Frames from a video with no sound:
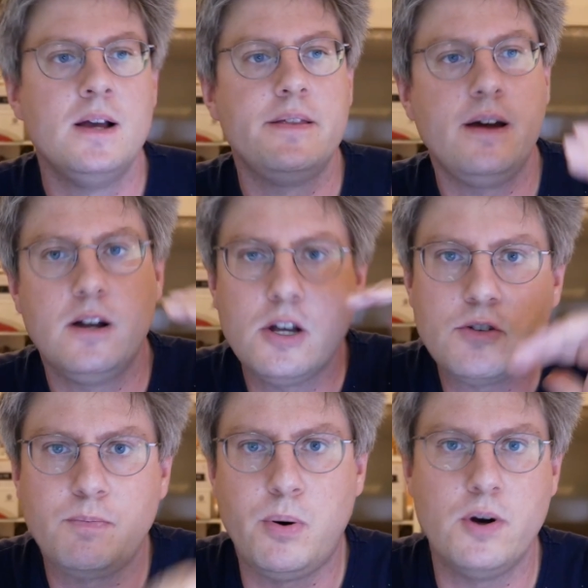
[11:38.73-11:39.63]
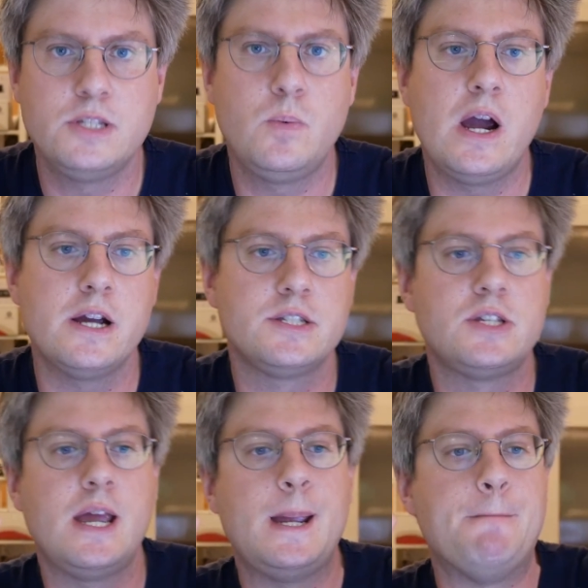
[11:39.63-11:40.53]
There are a lot of points where I
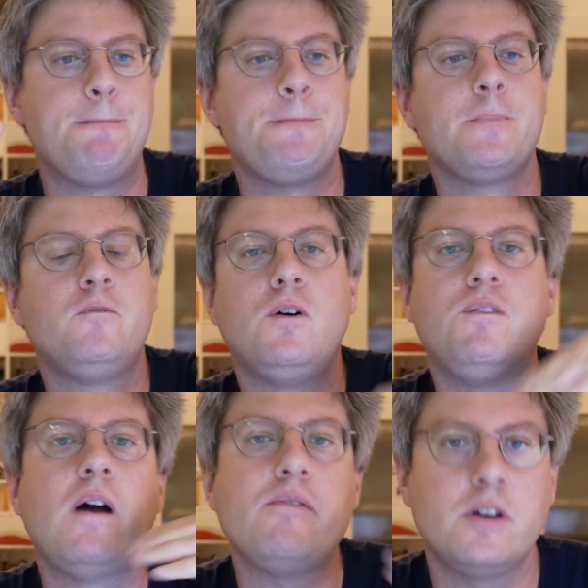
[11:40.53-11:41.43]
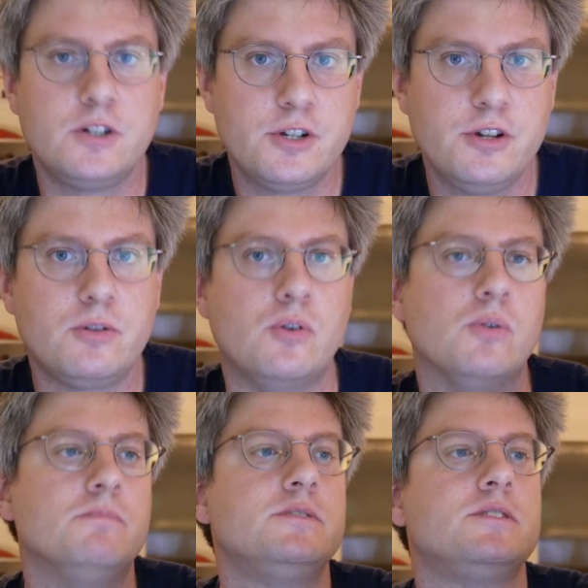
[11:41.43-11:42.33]
say for 500
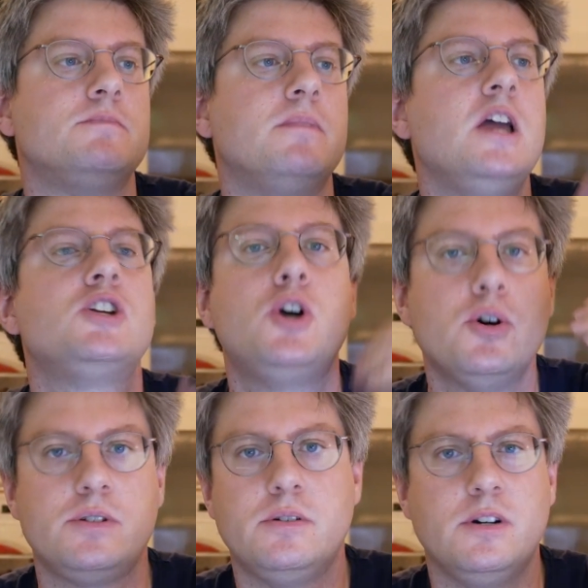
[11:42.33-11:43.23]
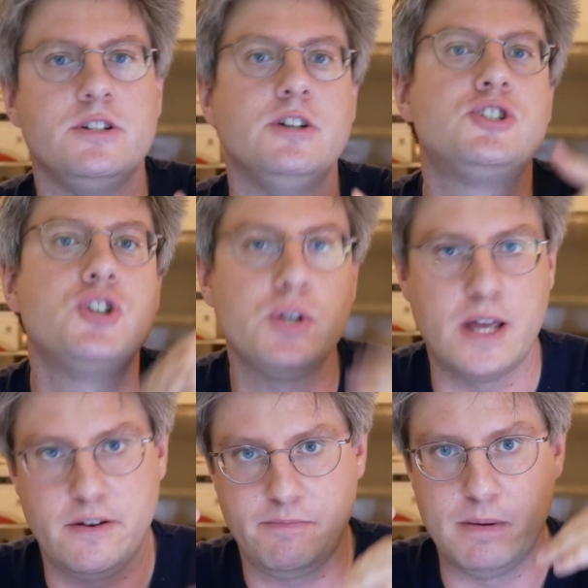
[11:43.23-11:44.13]
euros, it could or it should
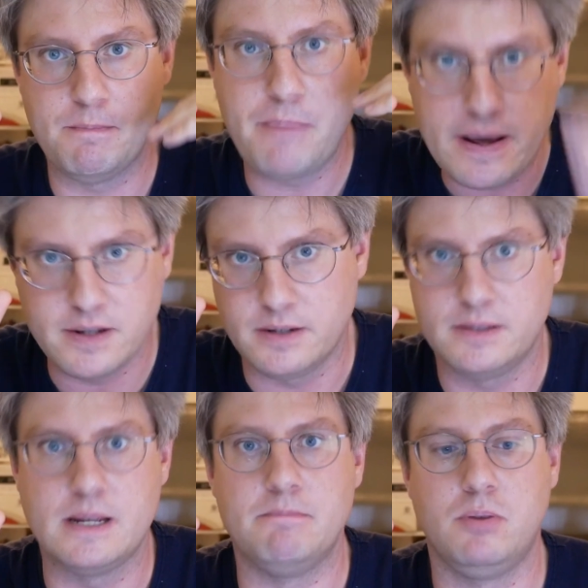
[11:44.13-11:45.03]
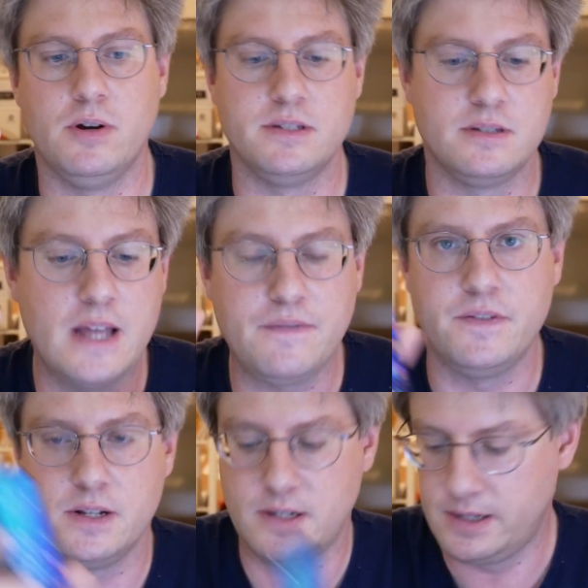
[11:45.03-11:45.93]
have been better in some points,
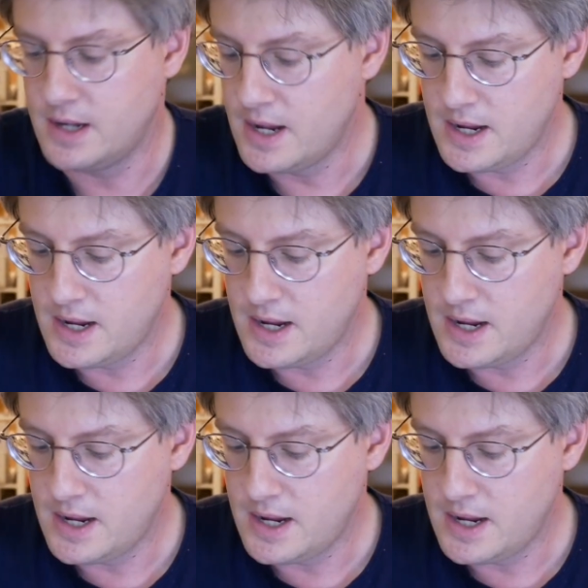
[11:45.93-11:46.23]
definitely.